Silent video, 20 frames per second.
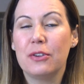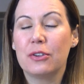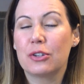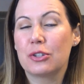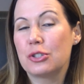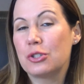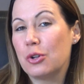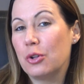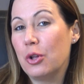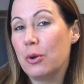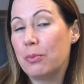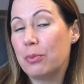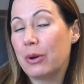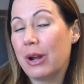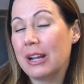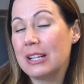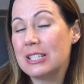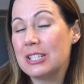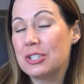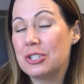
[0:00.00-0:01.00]
you're a solo
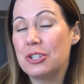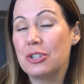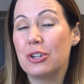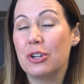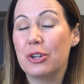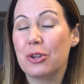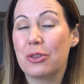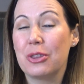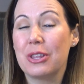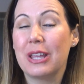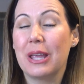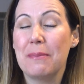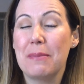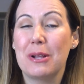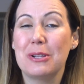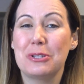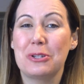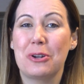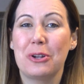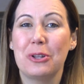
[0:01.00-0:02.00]
practitioner or you're thinking
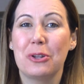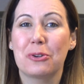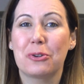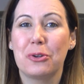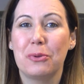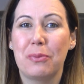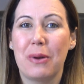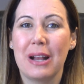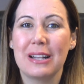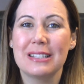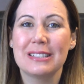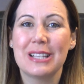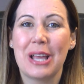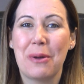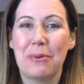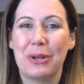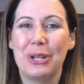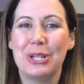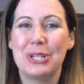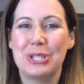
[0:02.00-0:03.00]
about starting a group practice, I
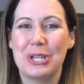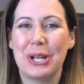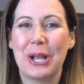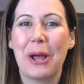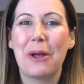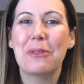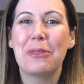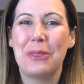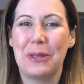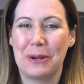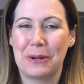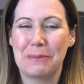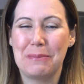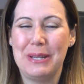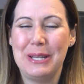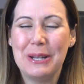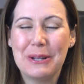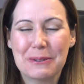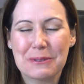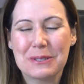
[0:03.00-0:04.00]
want you to check out
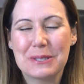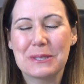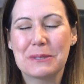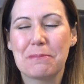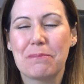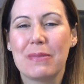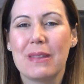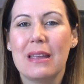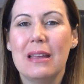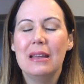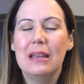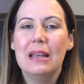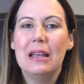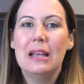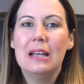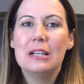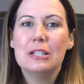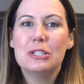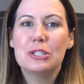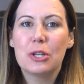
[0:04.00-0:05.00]
Therapy Notes.
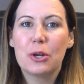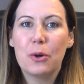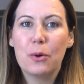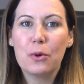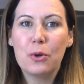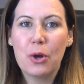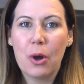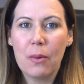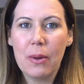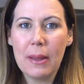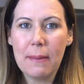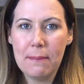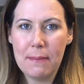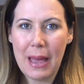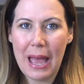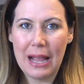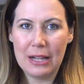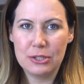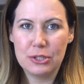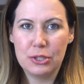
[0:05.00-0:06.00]
So going
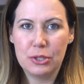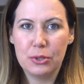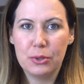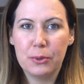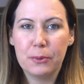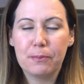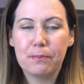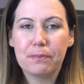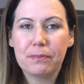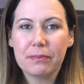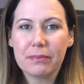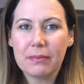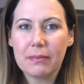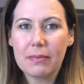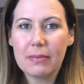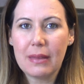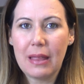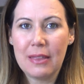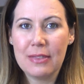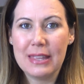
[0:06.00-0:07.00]
back to
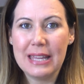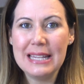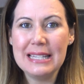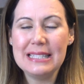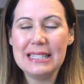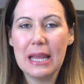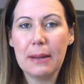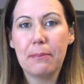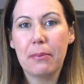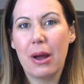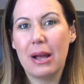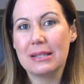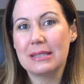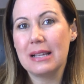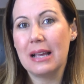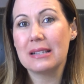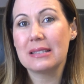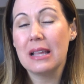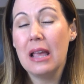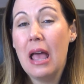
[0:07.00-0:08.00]
the intake
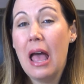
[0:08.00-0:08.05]
process,